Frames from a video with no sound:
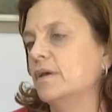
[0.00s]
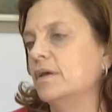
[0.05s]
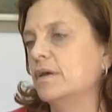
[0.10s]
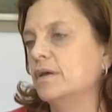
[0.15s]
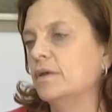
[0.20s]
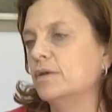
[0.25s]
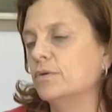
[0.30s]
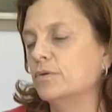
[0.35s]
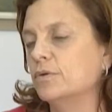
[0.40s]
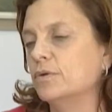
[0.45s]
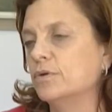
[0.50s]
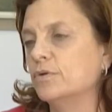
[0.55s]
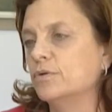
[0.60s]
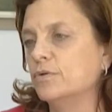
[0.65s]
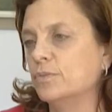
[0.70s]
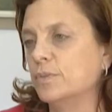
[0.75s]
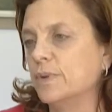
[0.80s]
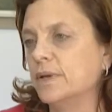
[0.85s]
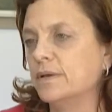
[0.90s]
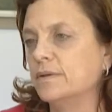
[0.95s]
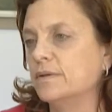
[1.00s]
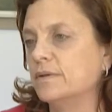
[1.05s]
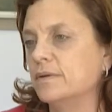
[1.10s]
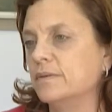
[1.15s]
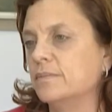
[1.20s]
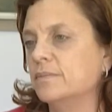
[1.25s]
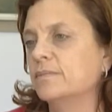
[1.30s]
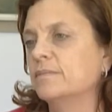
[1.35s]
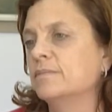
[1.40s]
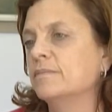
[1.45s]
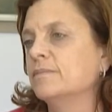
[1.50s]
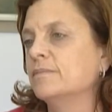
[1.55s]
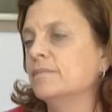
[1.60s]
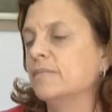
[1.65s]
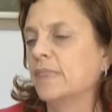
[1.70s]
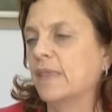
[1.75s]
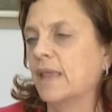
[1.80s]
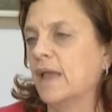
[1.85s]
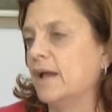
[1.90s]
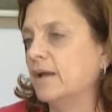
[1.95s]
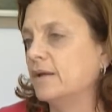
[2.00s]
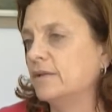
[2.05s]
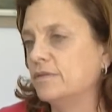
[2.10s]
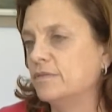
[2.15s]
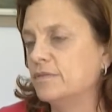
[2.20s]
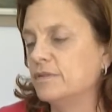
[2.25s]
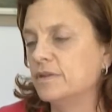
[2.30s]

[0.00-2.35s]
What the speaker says: in order to make them active